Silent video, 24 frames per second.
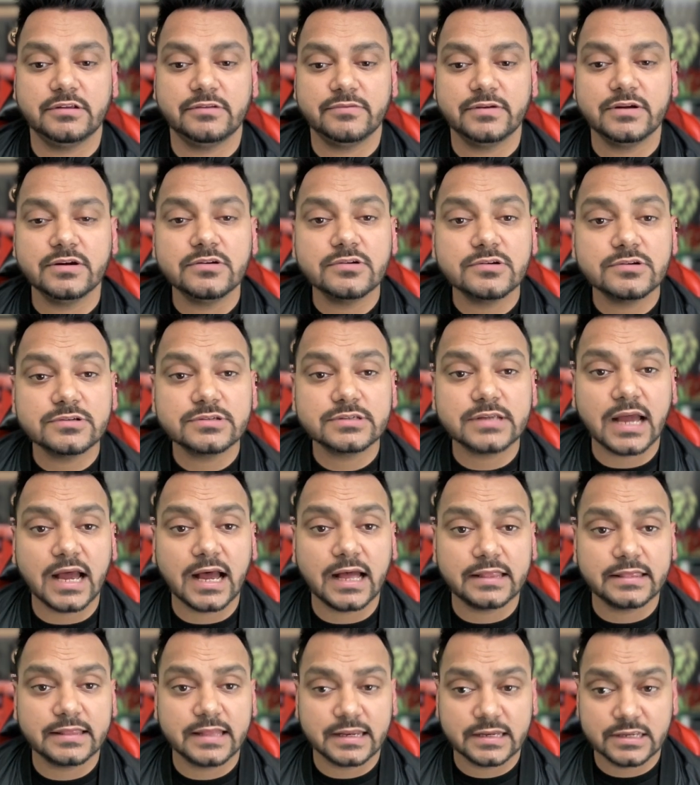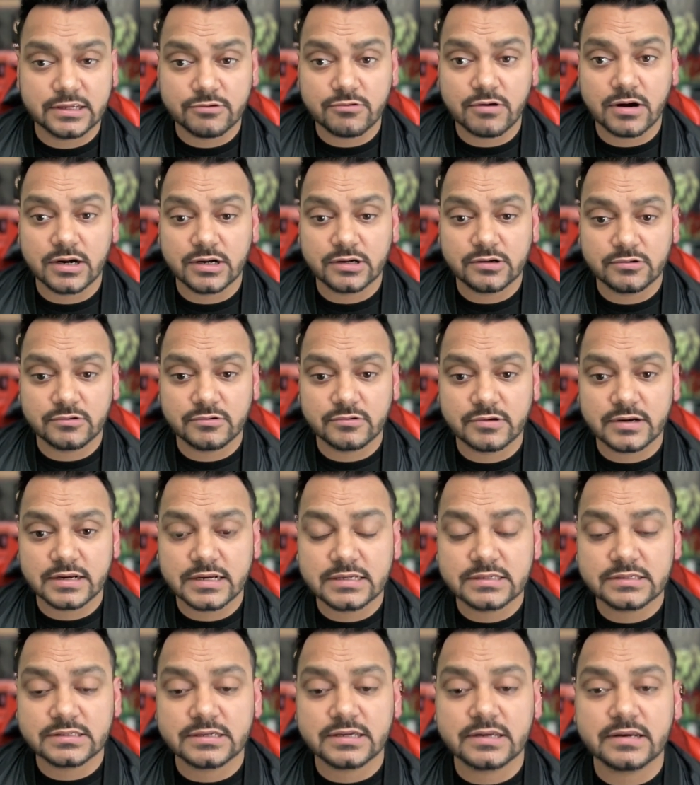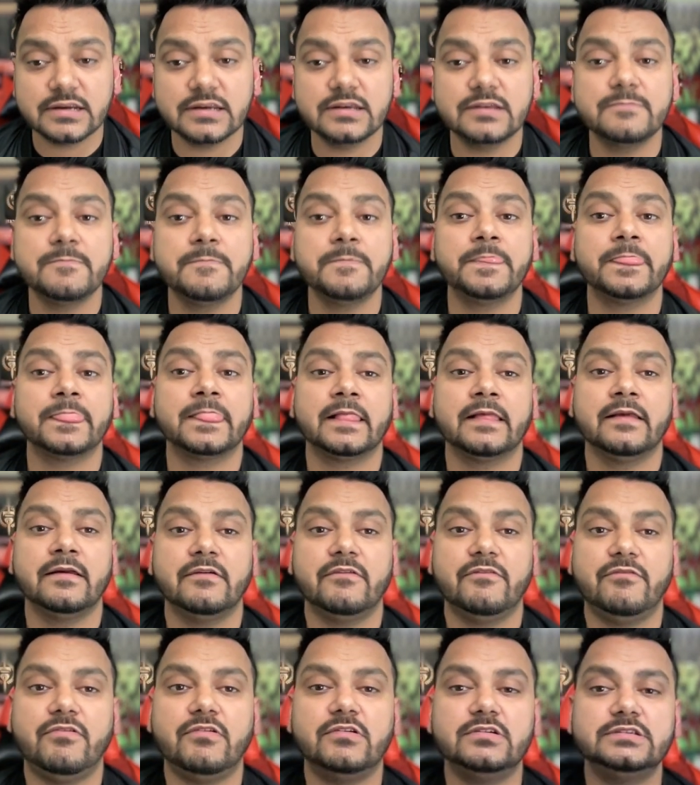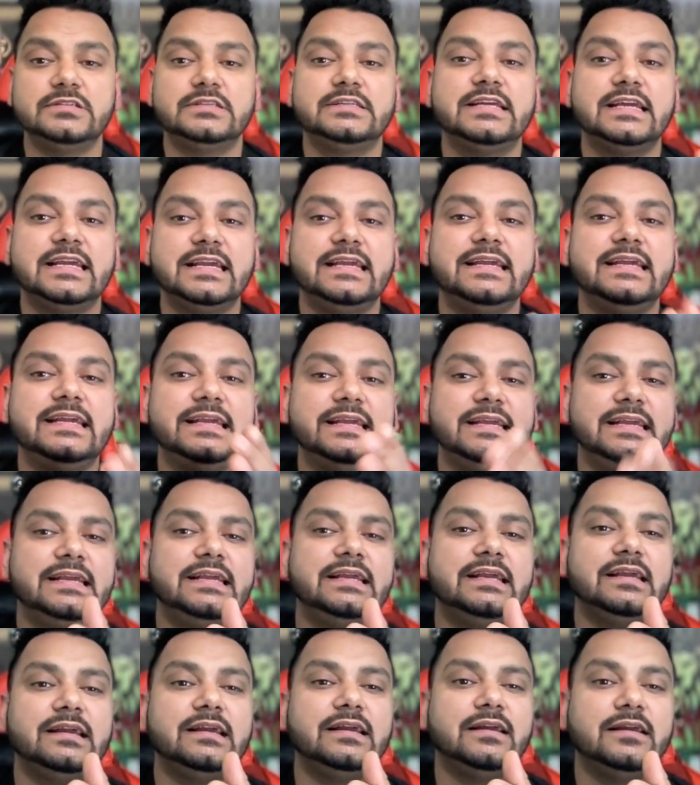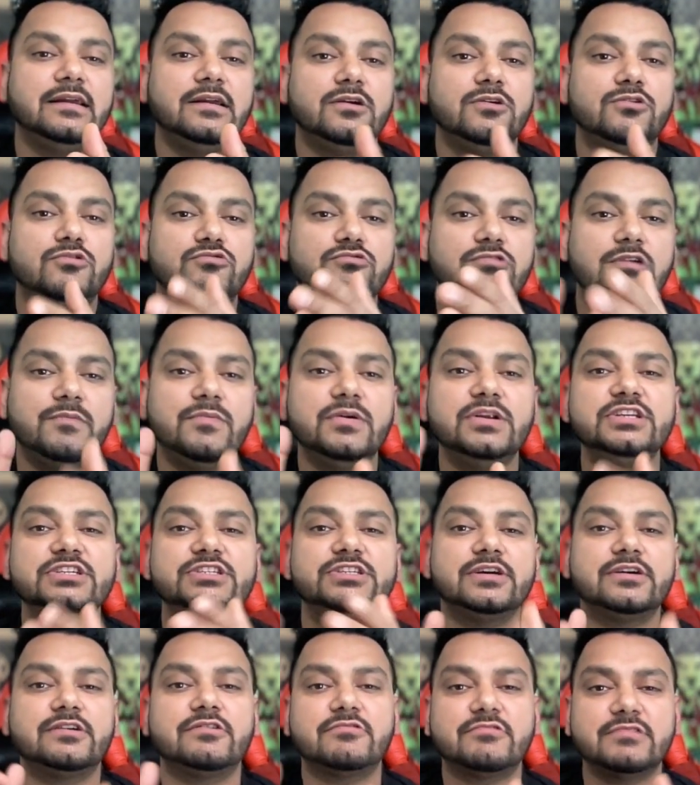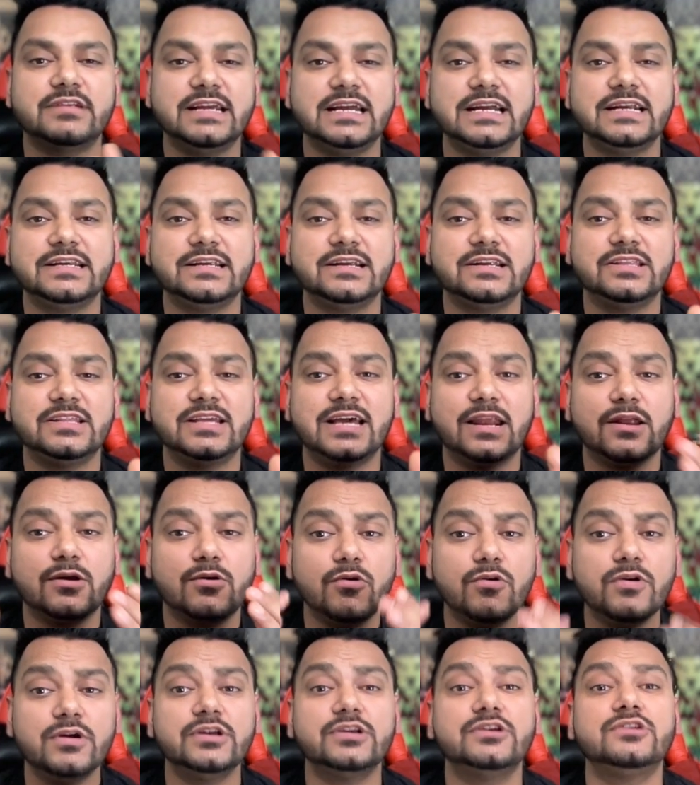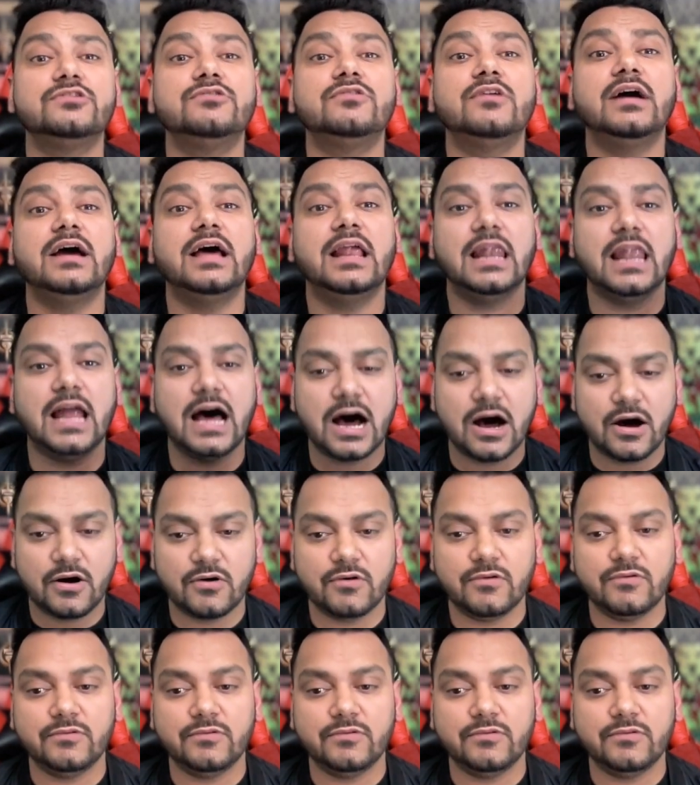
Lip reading: views and then you want to green screen, first whoever is the creator, they are going to allow